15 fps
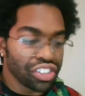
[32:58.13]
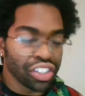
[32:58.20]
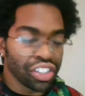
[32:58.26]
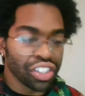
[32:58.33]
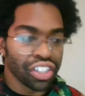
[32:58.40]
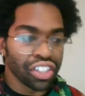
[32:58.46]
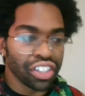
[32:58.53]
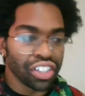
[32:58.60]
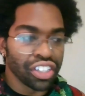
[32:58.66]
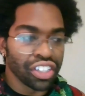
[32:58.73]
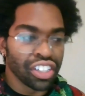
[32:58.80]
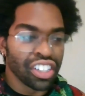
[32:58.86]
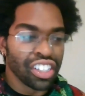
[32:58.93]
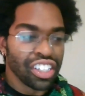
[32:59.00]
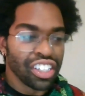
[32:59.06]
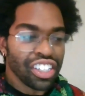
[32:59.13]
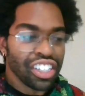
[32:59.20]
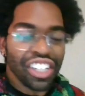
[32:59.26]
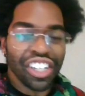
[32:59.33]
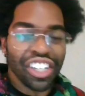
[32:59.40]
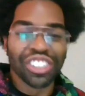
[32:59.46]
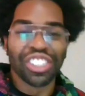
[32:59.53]
the
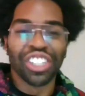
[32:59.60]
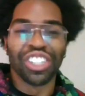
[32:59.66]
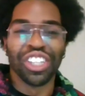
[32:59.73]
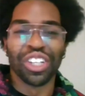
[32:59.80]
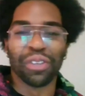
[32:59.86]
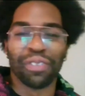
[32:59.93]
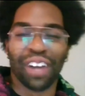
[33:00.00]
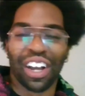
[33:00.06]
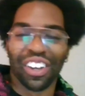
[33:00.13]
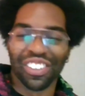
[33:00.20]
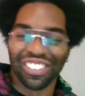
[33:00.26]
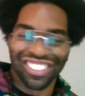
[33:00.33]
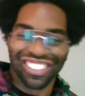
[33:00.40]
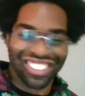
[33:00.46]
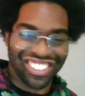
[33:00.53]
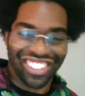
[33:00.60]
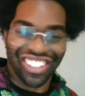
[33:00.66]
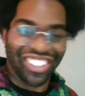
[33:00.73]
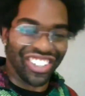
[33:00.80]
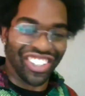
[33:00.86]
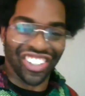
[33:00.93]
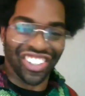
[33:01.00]
thing about the
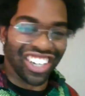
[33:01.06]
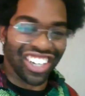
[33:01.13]
city here,